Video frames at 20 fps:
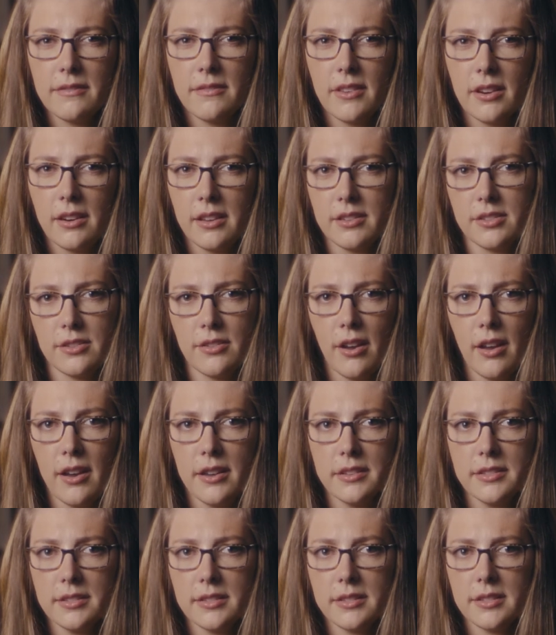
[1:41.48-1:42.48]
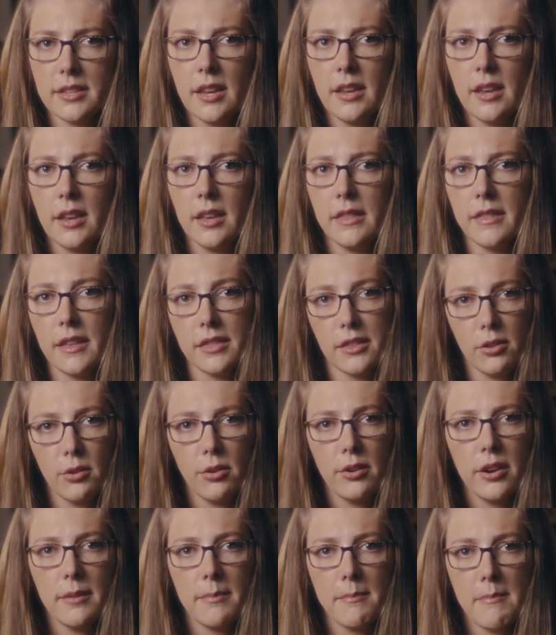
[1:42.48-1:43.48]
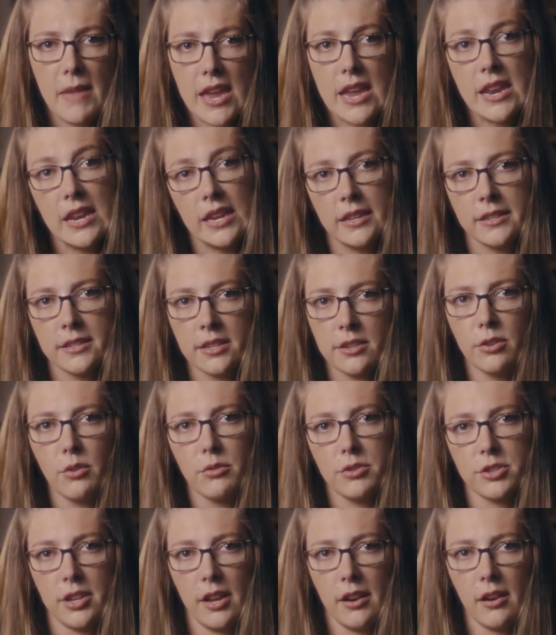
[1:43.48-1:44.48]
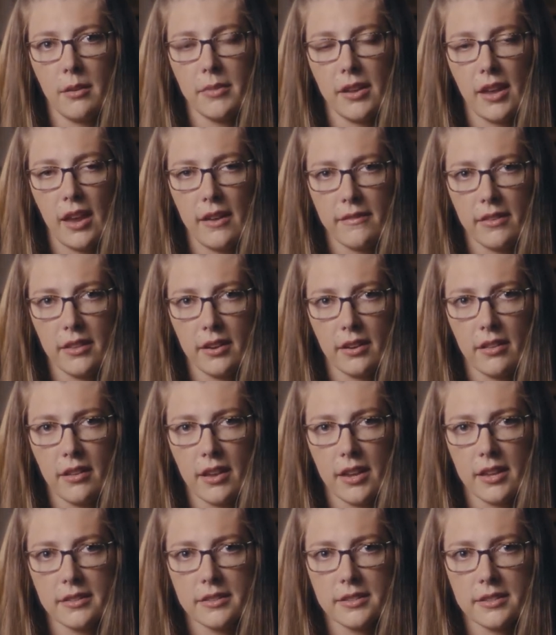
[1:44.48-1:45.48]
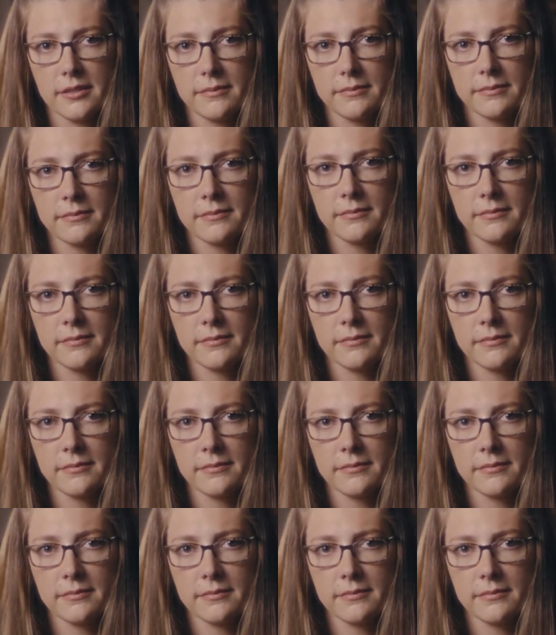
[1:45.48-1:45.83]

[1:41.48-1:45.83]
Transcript: of various costs that the lawyer may need to negotiate on behalf of their clients.